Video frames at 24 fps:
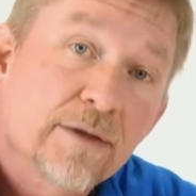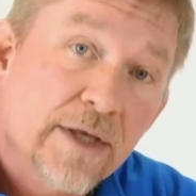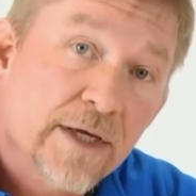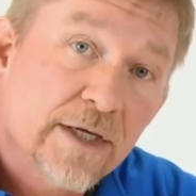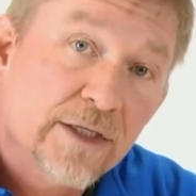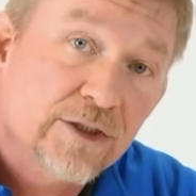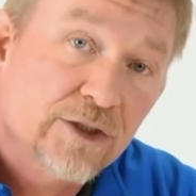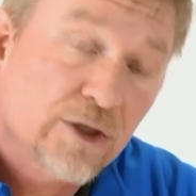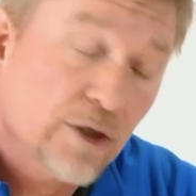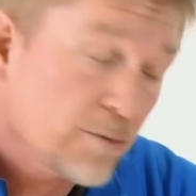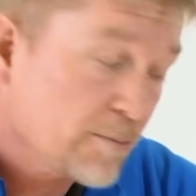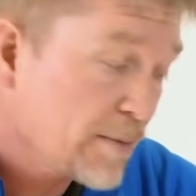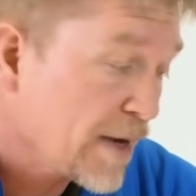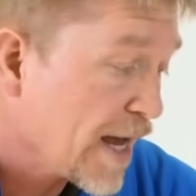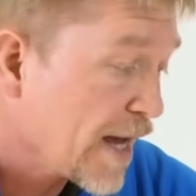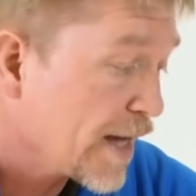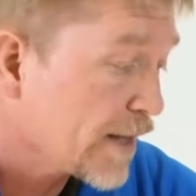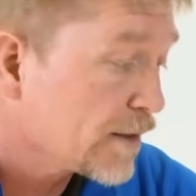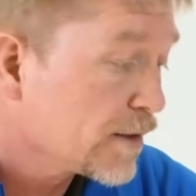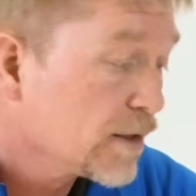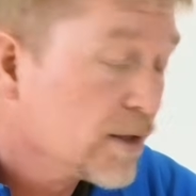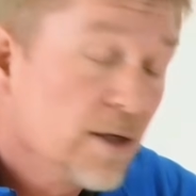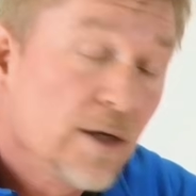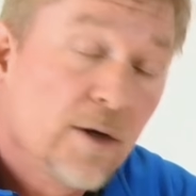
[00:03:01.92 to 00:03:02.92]
the HL
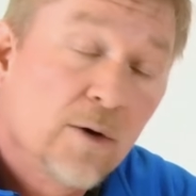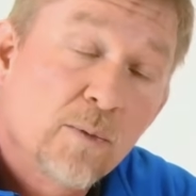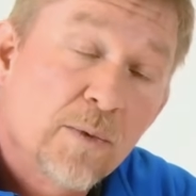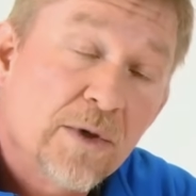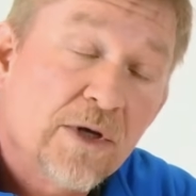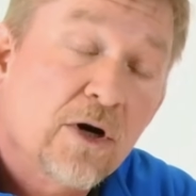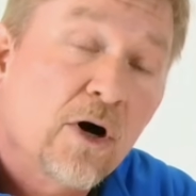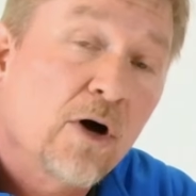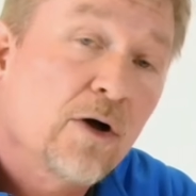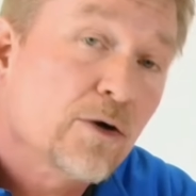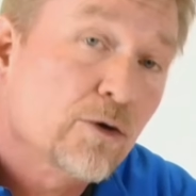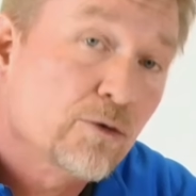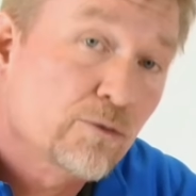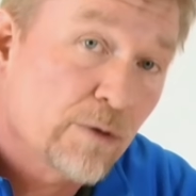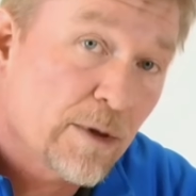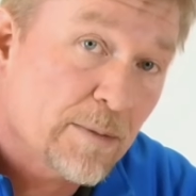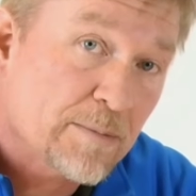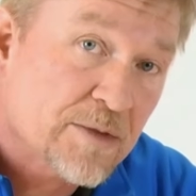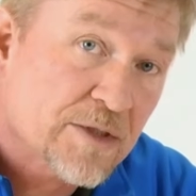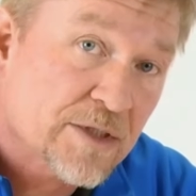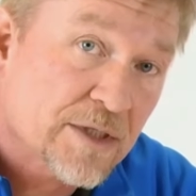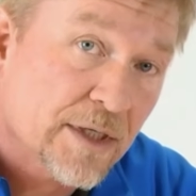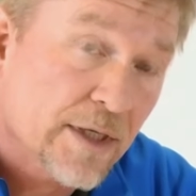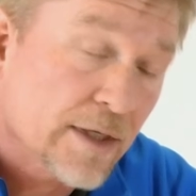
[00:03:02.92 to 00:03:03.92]
mat. We call it
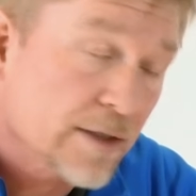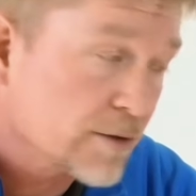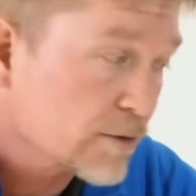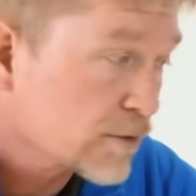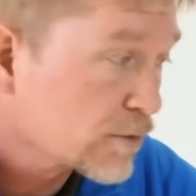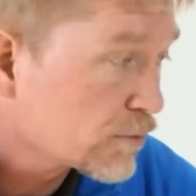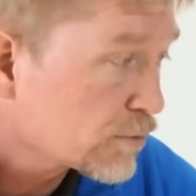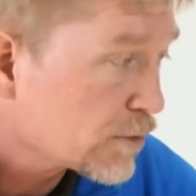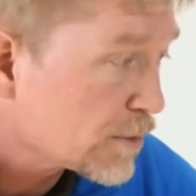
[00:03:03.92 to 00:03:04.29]
grip skin.